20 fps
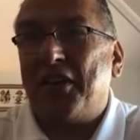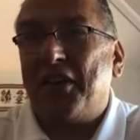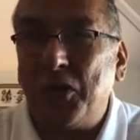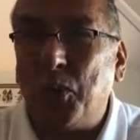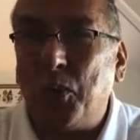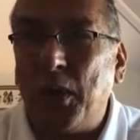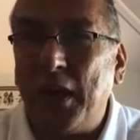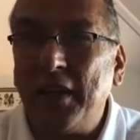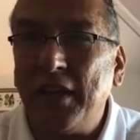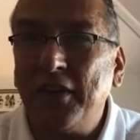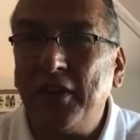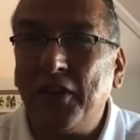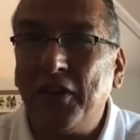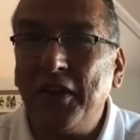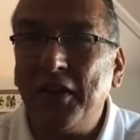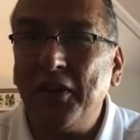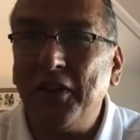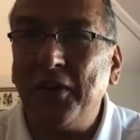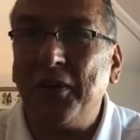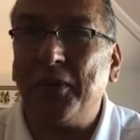you win, you're a
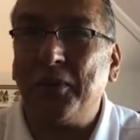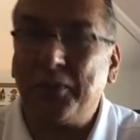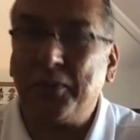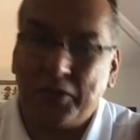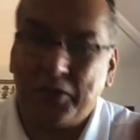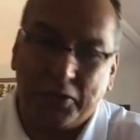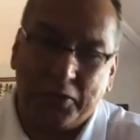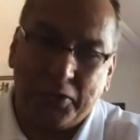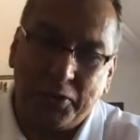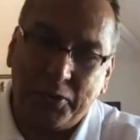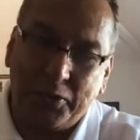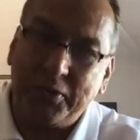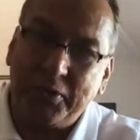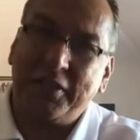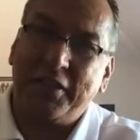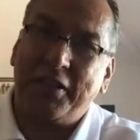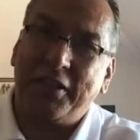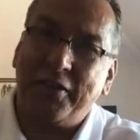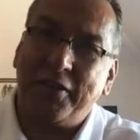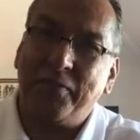hero. When you
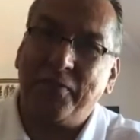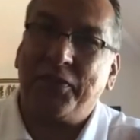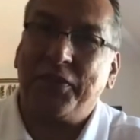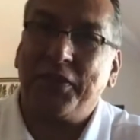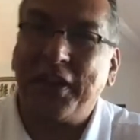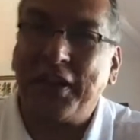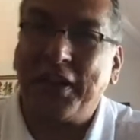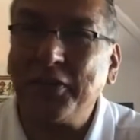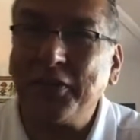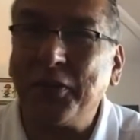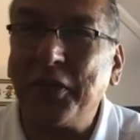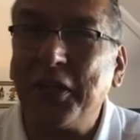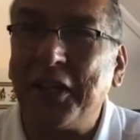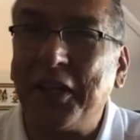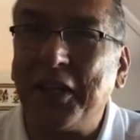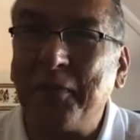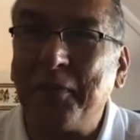lose, it's not so good.